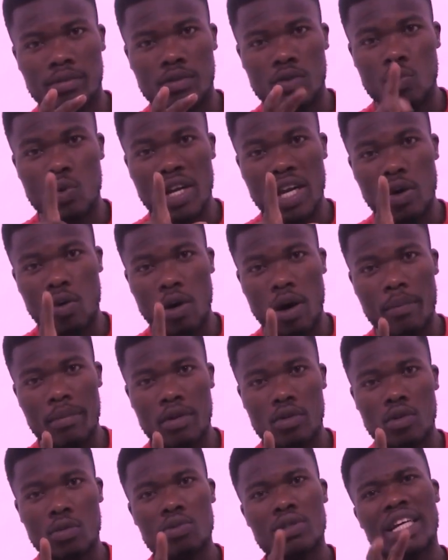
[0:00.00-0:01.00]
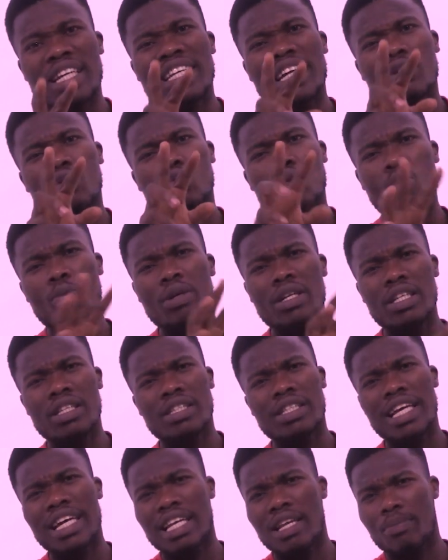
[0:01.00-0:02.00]
When you want me, some under 2
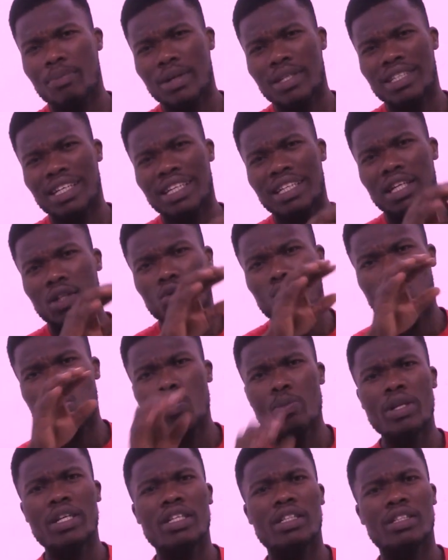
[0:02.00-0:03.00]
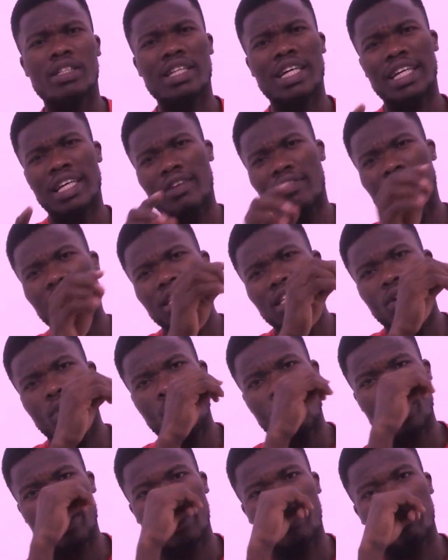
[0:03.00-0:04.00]
minutes, get a patch under 2 minutes, like a
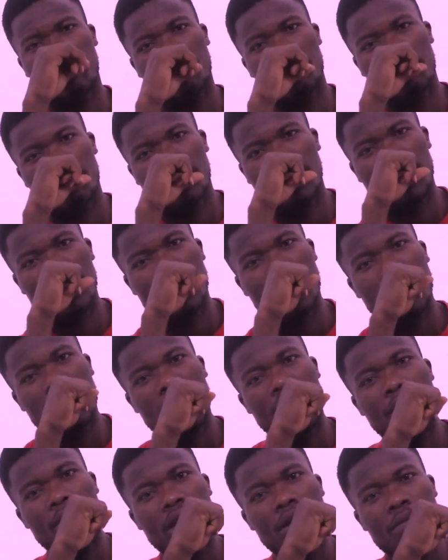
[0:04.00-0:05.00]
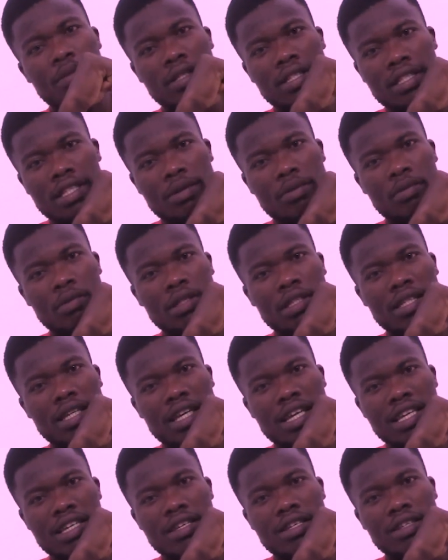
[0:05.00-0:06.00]
video. Now be shame, and
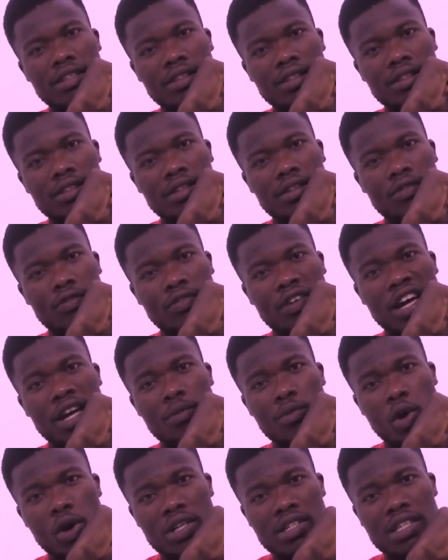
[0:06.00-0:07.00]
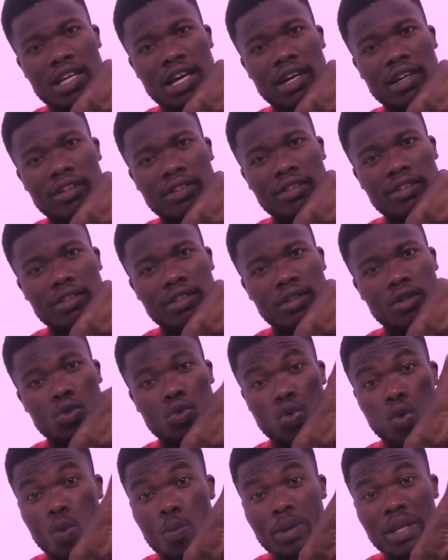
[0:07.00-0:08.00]
say, fine boy, sir,
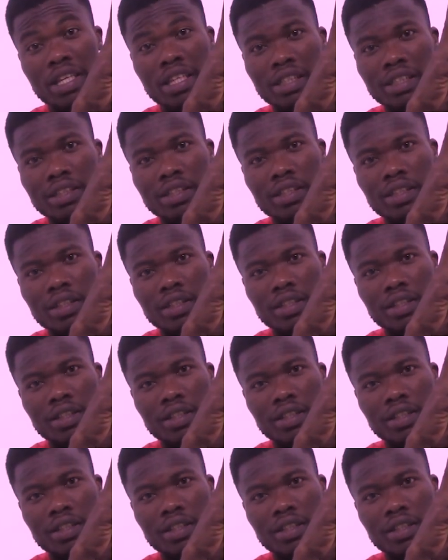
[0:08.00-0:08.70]
2 minutes.